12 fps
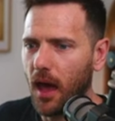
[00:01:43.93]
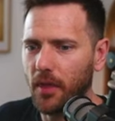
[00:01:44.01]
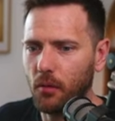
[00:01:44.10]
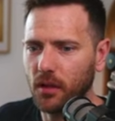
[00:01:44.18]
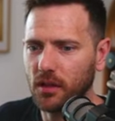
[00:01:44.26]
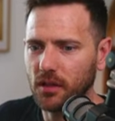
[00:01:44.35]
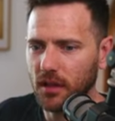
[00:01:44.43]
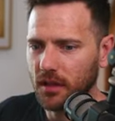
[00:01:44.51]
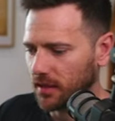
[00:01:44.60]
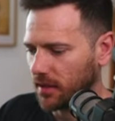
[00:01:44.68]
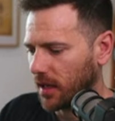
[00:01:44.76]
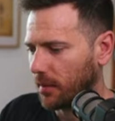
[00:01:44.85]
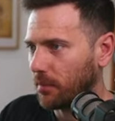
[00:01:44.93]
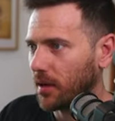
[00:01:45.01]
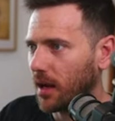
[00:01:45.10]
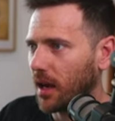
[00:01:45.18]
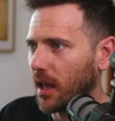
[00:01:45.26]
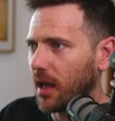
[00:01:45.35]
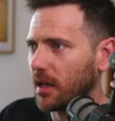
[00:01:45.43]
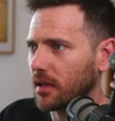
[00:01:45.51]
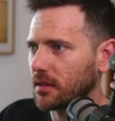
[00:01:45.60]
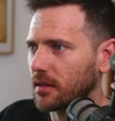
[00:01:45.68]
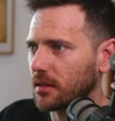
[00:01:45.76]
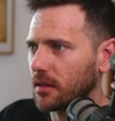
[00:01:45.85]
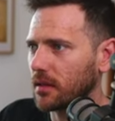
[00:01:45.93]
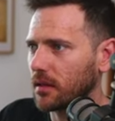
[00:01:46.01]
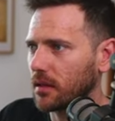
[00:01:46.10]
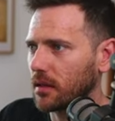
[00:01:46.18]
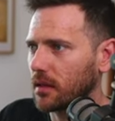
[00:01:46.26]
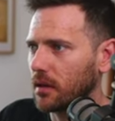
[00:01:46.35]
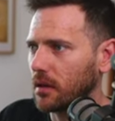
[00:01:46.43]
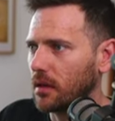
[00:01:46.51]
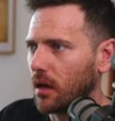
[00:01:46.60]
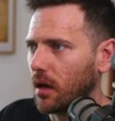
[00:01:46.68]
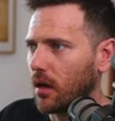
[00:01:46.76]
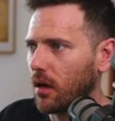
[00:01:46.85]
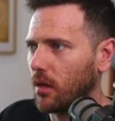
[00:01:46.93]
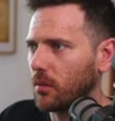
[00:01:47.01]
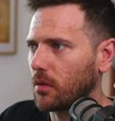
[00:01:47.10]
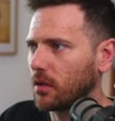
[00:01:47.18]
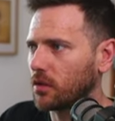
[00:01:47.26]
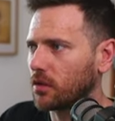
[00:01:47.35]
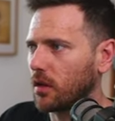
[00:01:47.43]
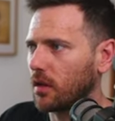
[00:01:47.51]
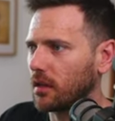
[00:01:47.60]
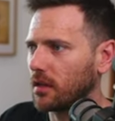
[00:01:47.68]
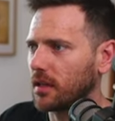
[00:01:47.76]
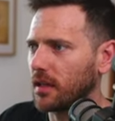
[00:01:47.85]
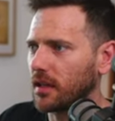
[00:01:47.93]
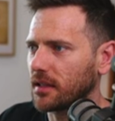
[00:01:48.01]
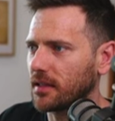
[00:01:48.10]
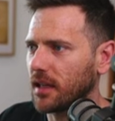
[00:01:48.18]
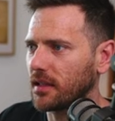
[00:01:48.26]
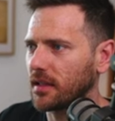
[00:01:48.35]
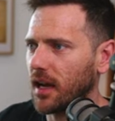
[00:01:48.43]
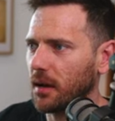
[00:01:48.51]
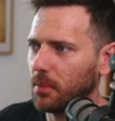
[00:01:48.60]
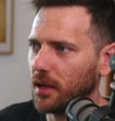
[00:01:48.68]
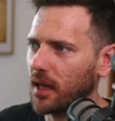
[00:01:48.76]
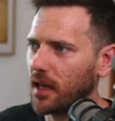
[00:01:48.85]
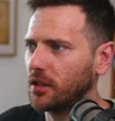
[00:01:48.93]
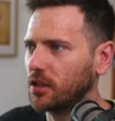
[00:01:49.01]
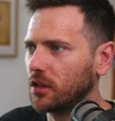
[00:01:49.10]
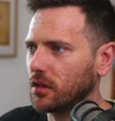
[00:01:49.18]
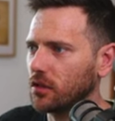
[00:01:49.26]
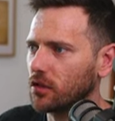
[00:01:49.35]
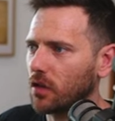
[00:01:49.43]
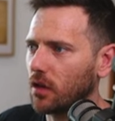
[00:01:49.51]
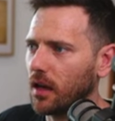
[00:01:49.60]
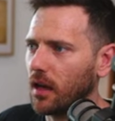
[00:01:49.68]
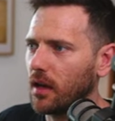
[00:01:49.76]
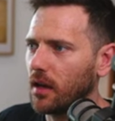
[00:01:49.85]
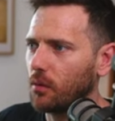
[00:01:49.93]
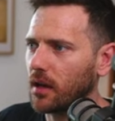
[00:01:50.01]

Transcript: And then we're just gonna set up class home controller extends application controller.